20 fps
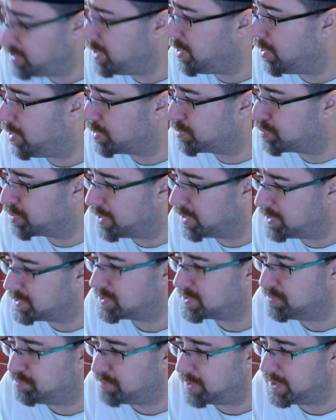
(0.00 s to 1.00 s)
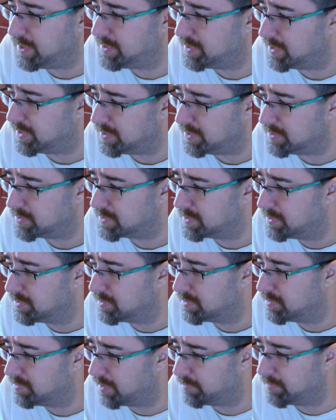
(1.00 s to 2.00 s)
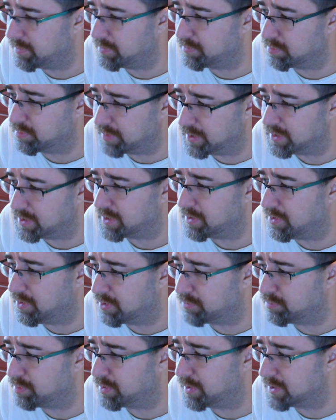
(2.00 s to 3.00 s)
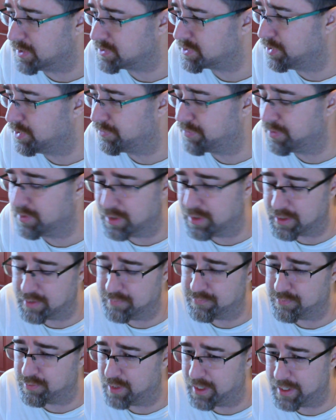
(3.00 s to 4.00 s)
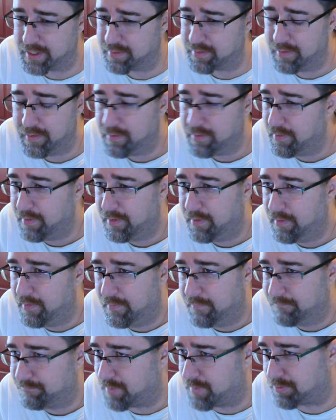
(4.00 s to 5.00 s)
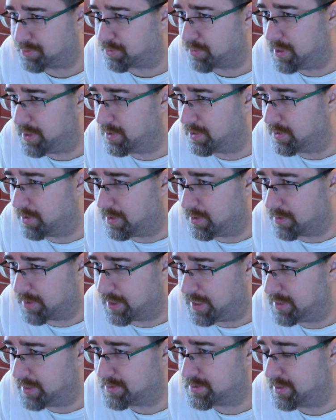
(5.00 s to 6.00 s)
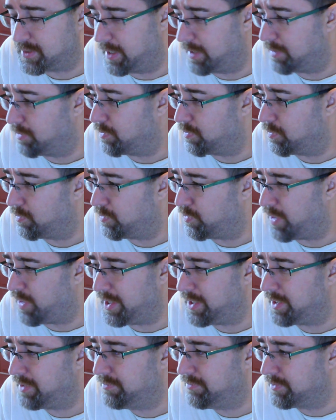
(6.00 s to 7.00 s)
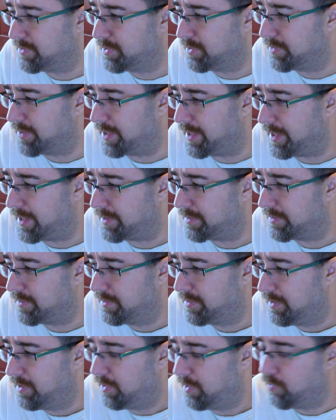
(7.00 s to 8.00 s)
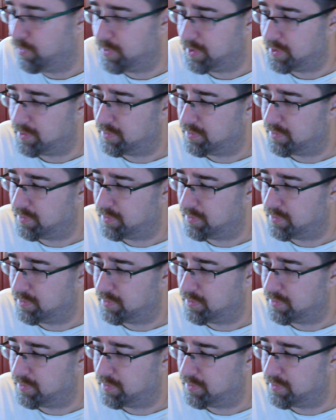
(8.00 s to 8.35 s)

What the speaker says: hard pressed to beat these. I mean, really hard pressed. So if you're looking for like a $300 headset, why even do that when